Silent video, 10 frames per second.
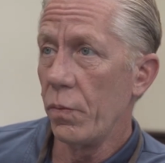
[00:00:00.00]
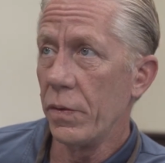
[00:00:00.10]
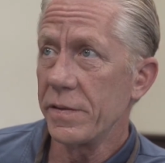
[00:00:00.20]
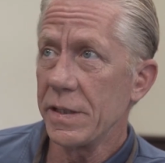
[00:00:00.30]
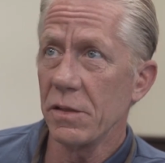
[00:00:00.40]

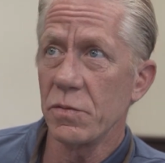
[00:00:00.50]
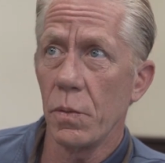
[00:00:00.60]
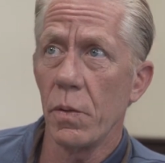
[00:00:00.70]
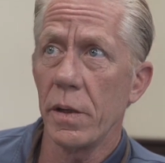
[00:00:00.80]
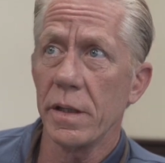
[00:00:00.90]
This
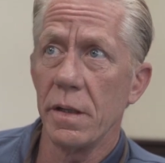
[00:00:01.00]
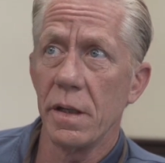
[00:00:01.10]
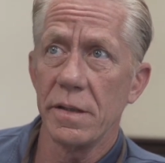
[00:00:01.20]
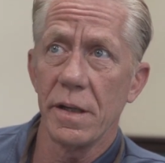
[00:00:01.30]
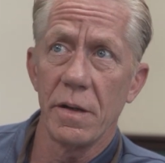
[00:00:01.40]
house we're
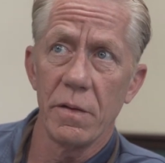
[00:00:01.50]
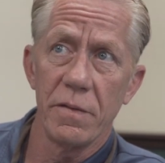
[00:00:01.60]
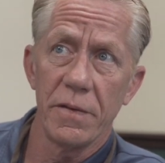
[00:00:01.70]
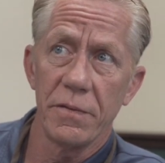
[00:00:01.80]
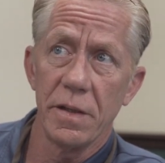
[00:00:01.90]
working on is
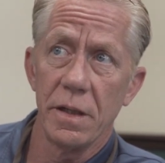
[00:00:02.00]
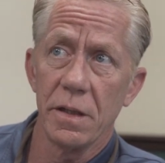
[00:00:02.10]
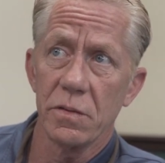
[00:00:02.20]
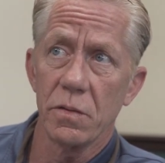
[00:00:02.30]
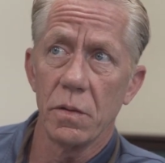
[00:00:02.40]
150
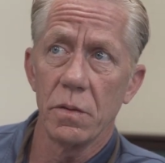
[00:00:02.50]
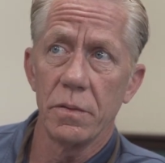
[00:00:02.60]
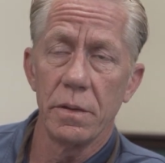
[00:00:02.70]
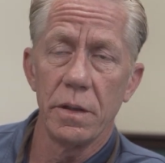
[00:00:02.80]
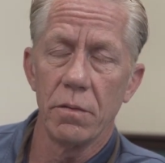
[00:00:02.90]
years
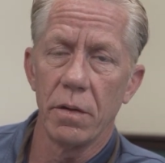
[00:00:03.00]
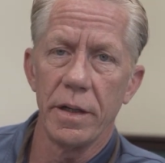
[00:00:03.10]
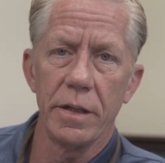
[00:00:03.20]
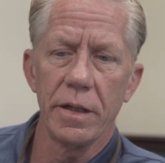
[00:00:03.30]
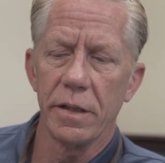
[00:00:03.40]
old. You
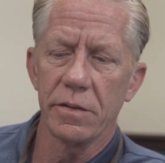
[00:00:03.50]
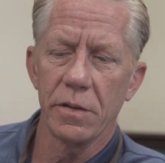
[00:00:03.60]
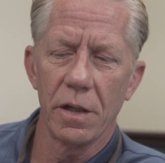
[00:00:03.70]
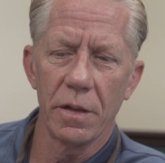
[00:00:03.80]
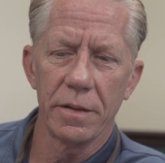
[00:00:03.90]
run into
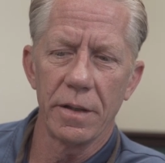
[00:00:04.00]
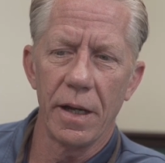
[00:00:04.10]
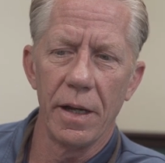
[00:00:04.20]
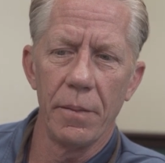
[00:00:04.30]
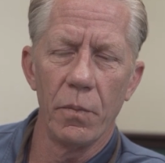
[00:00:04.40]
this all the
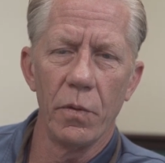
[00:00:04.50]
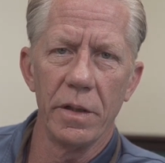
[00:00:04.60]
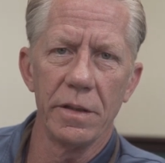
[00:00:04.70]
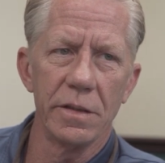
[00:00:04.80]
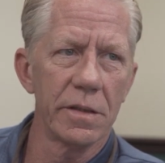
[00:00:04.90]
time
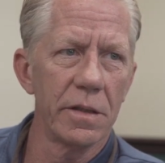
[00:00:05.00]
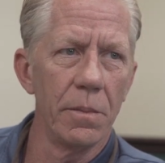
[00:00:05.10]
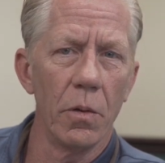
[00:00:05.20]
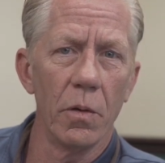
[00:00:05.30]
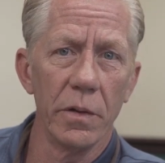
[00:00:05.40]
with
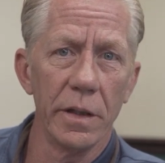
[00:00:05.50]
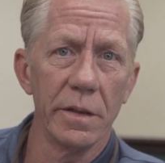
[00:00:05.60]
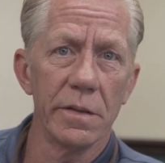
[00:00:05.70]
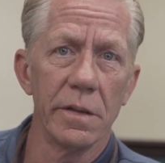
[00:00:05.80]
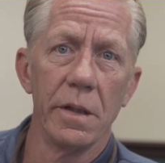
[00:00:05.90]
existing
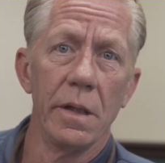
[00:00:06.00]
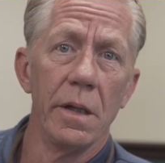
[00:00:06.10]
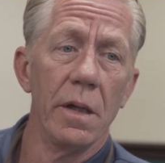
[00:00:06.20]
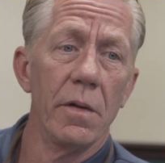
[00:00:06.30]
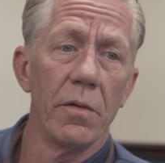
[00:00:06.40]
moldings
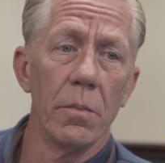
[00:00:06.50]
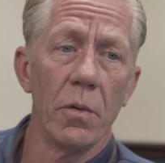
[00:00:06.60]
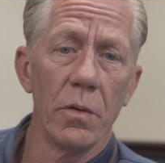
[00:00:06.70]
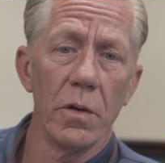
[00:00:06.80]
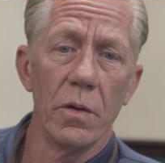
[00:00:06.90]

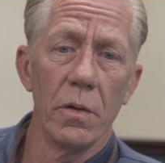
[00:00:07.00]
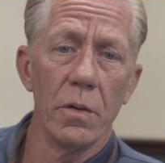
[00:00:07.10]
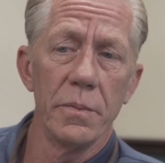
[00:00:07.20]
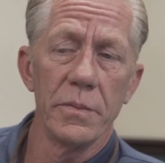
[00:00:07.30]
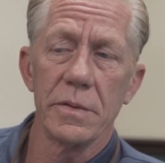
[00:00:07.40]
from older
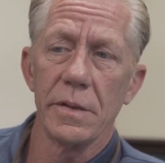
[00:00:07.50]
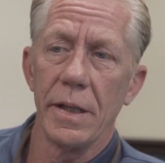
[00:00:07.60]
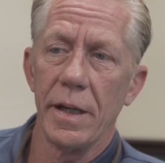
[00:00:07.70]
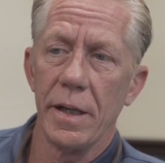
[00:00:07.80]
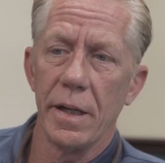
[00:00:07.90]
homes,
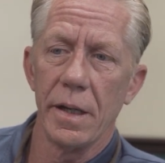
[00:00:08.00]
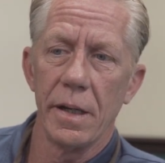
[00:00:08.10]
and